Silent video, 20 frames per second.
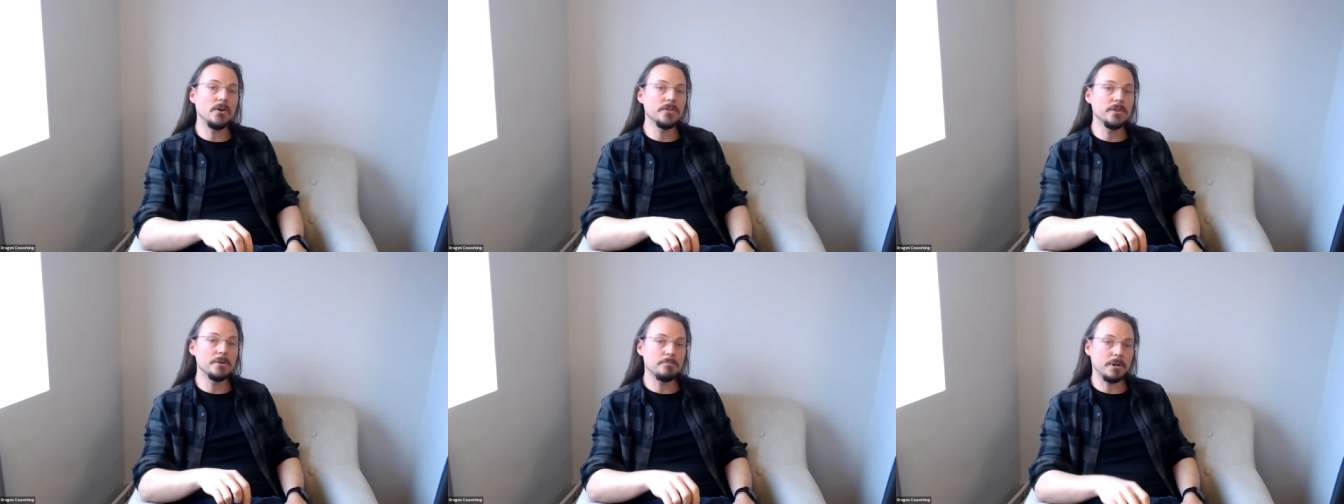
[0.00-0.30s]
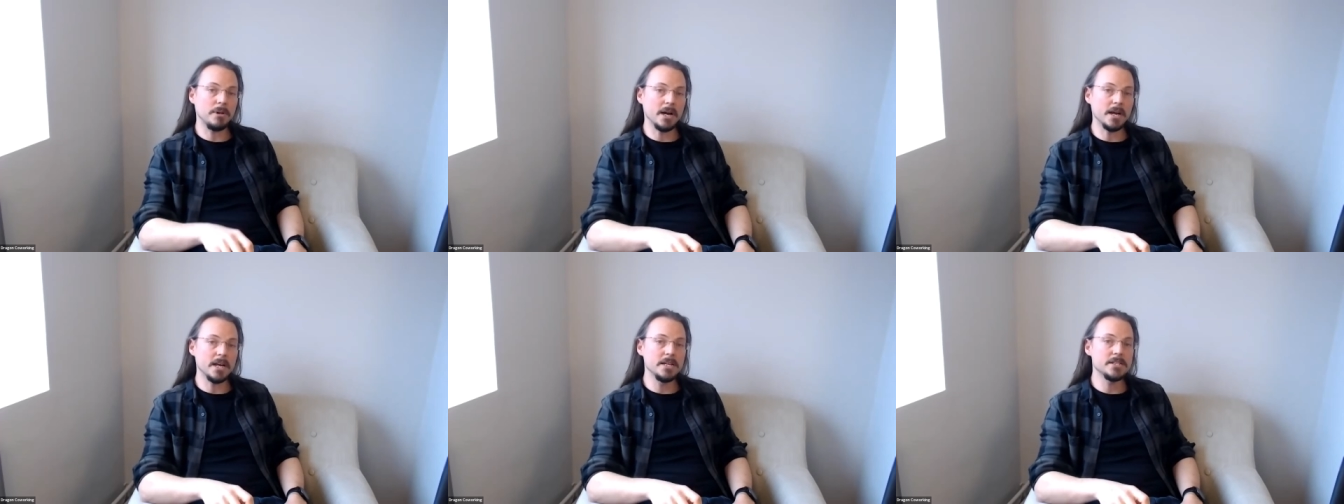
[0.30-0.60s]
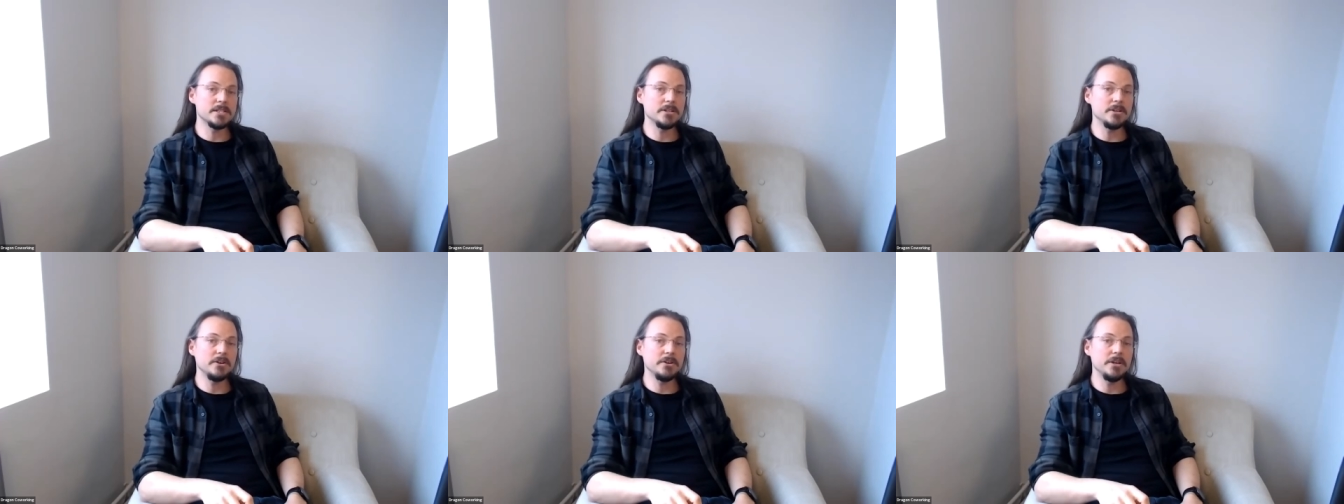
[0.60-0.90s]
on the
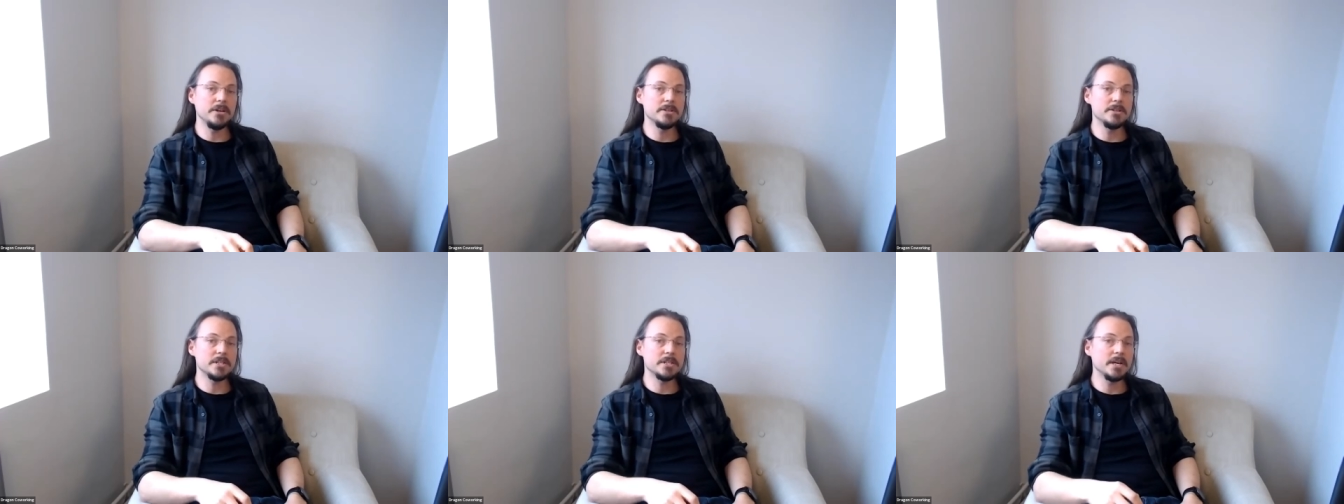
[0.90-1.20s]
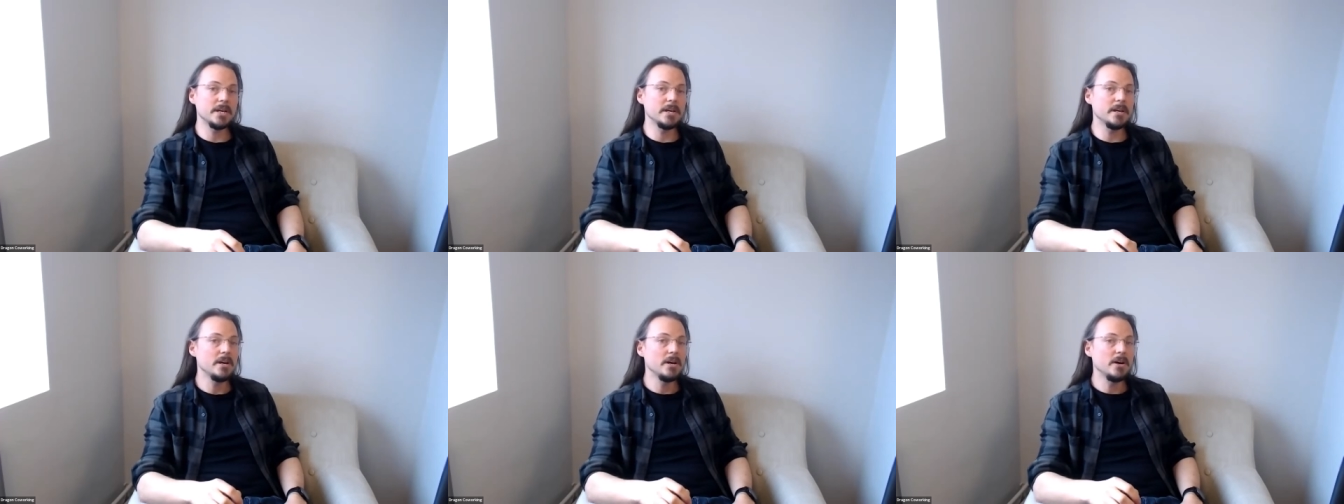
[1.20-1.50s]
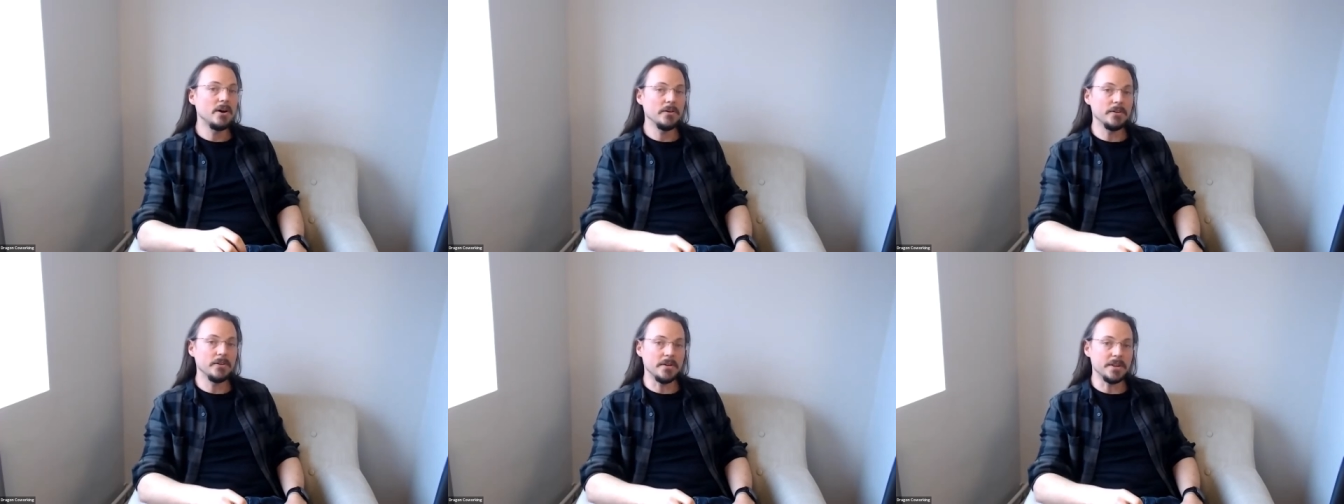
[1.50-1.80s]
plugins that you're using,
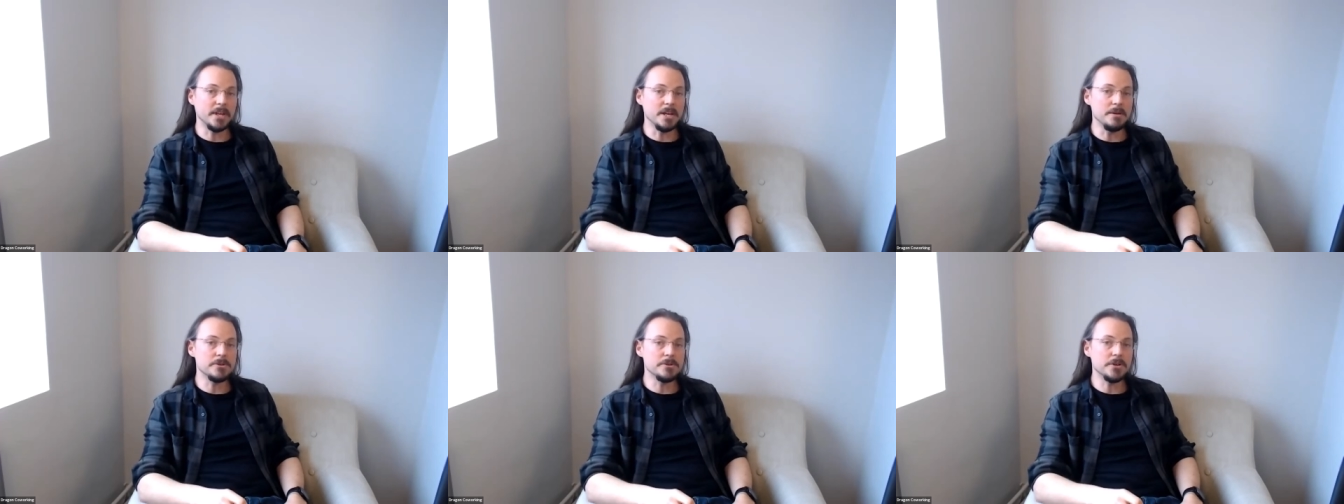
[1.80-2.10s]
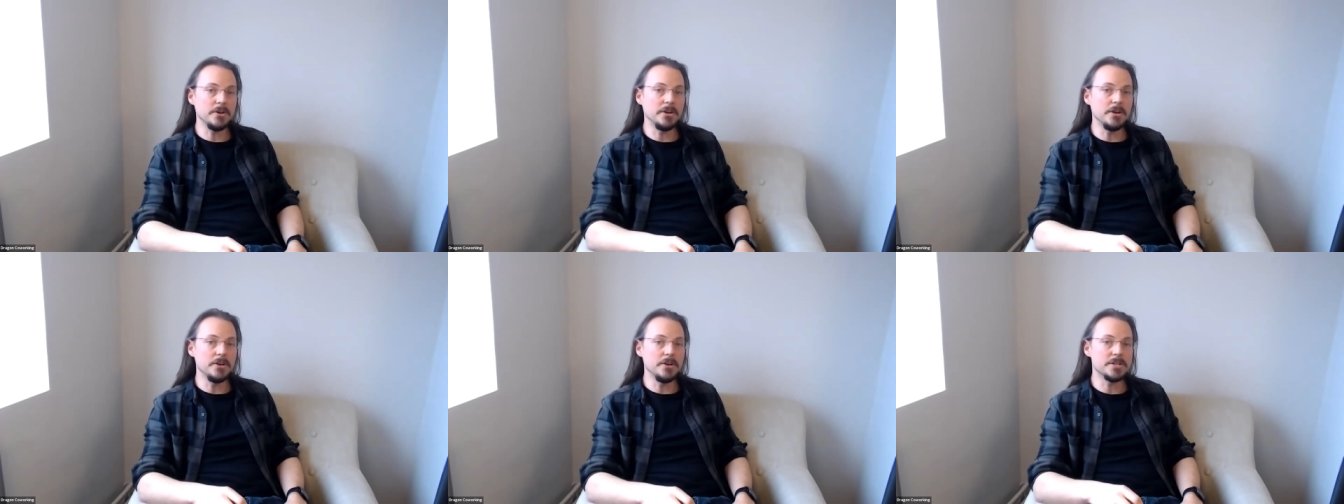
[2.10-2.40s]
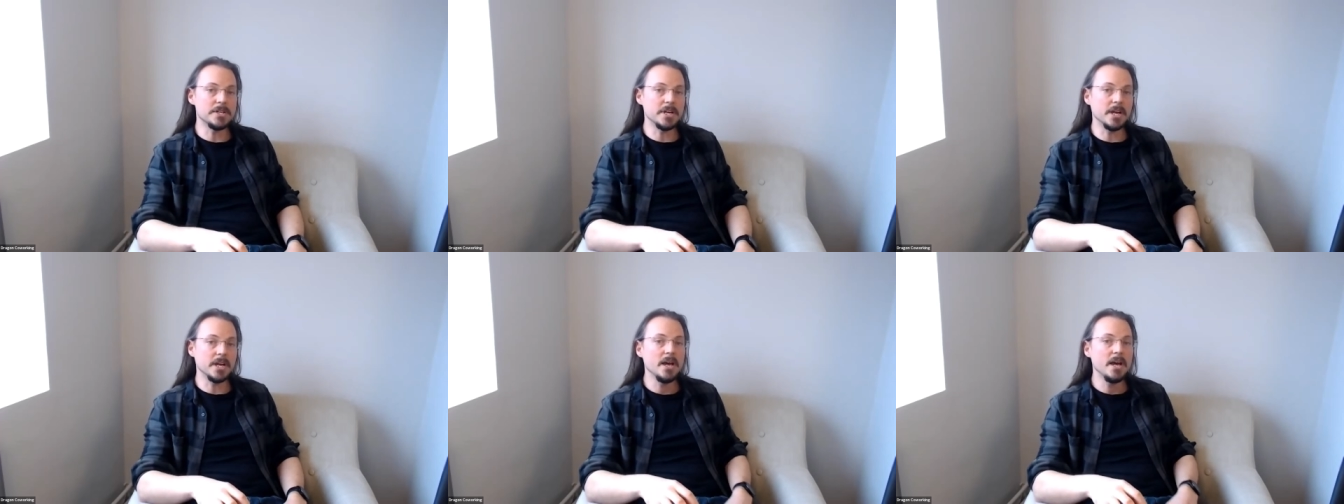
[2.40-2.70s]
on the themes that you're
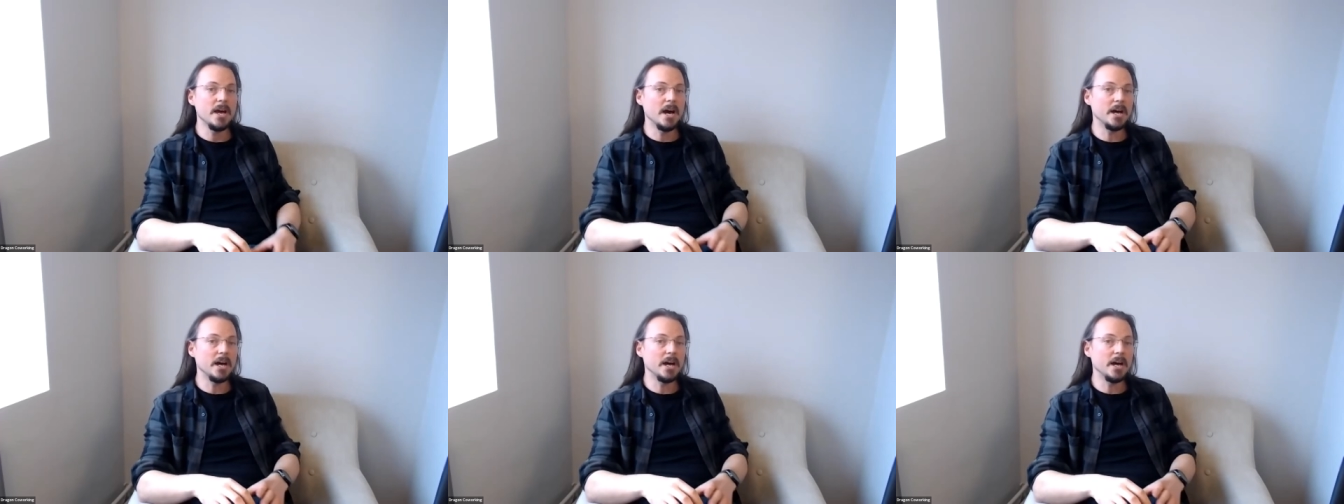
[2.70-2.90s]
using,